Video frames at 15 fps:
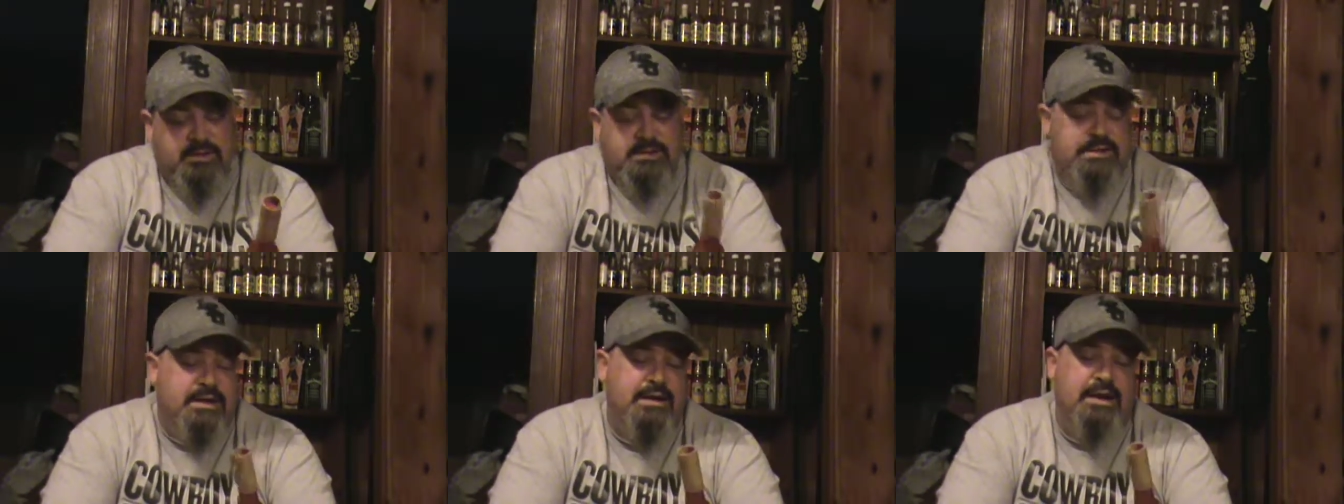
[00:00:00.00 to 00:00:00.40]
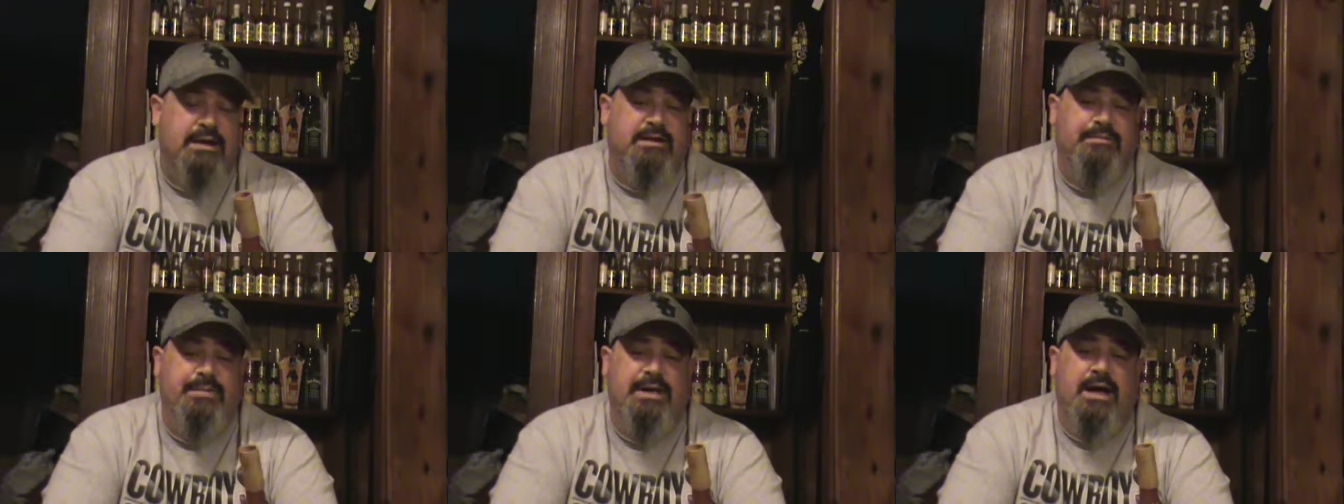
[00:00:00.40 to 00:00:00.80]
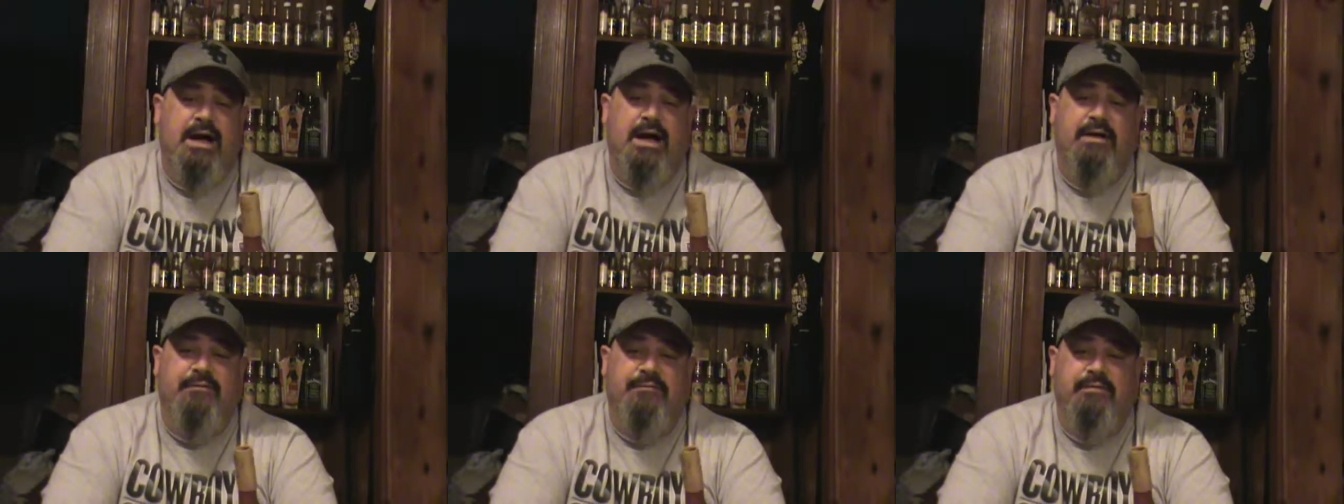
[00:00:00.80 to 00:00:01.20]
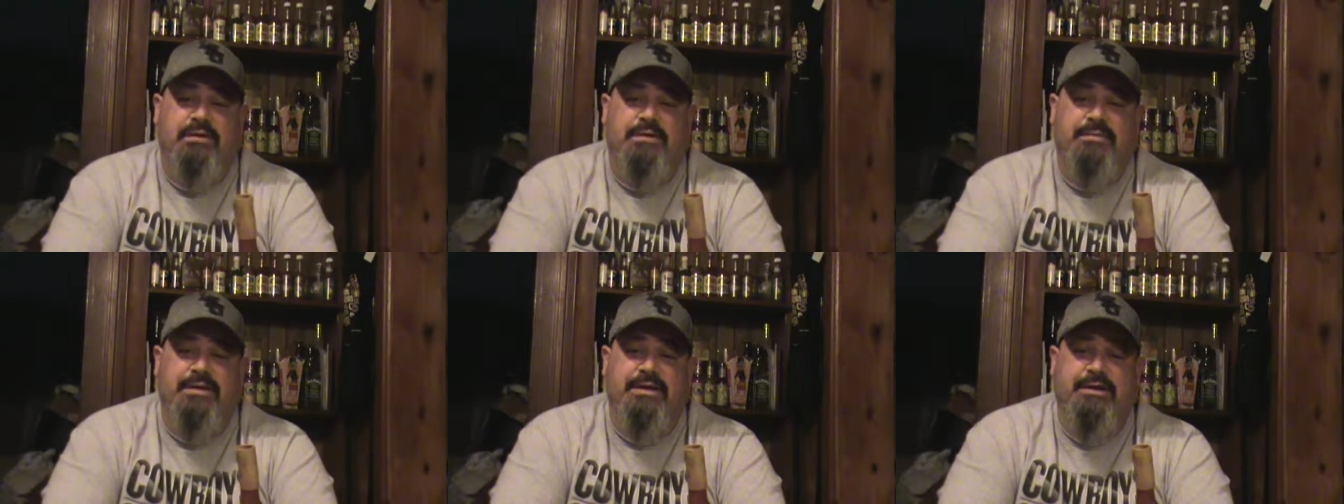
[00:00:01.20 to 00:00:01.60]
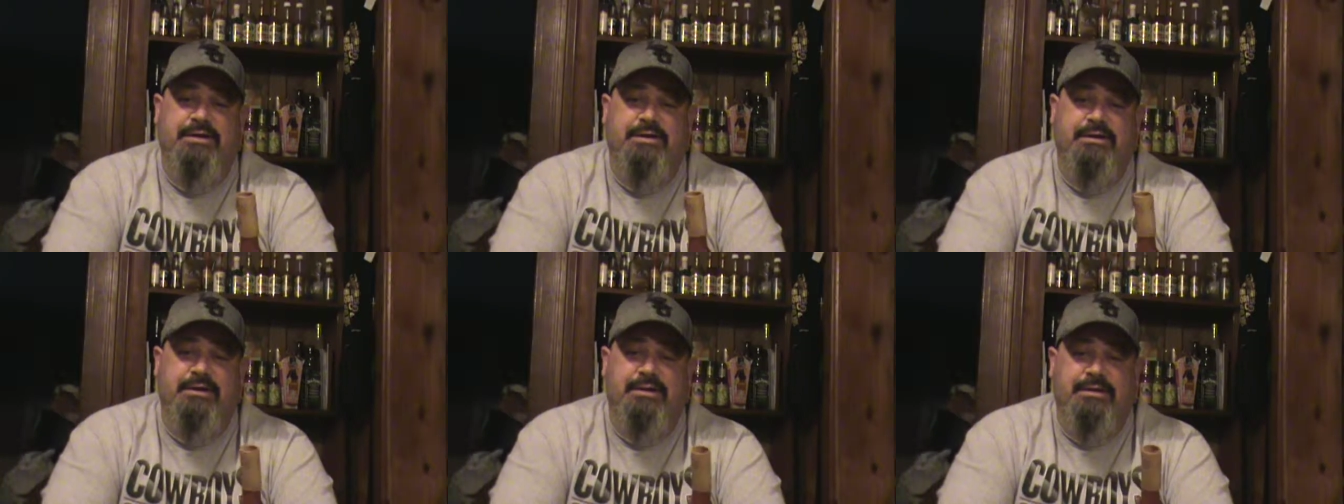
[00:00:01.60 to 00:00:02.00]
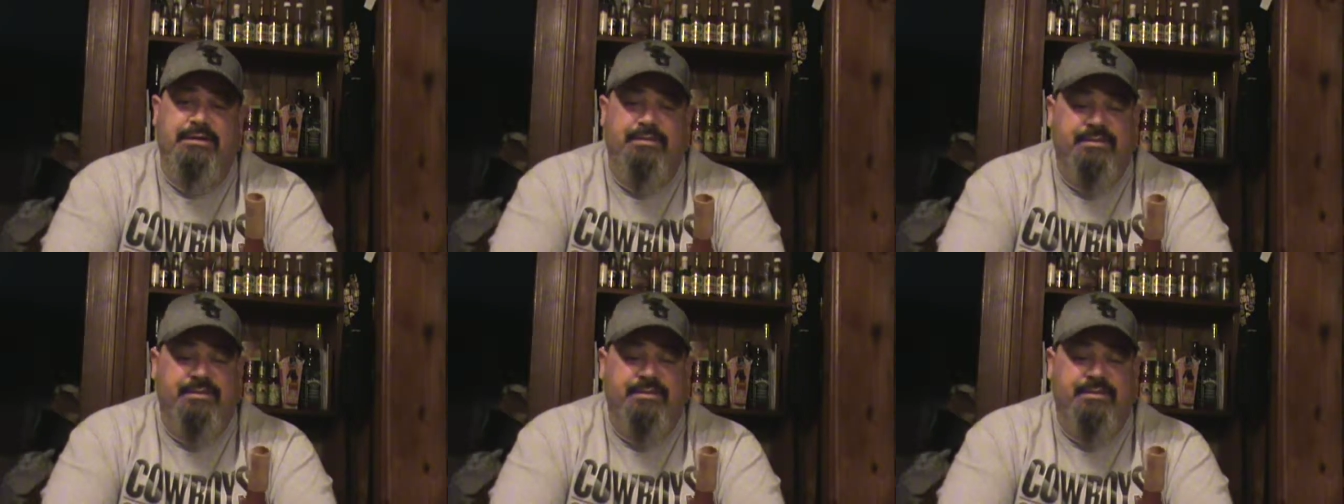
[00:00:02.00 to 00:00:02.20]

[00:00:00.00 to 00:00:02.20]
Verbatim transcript: doesn't have to be hot for it to be good.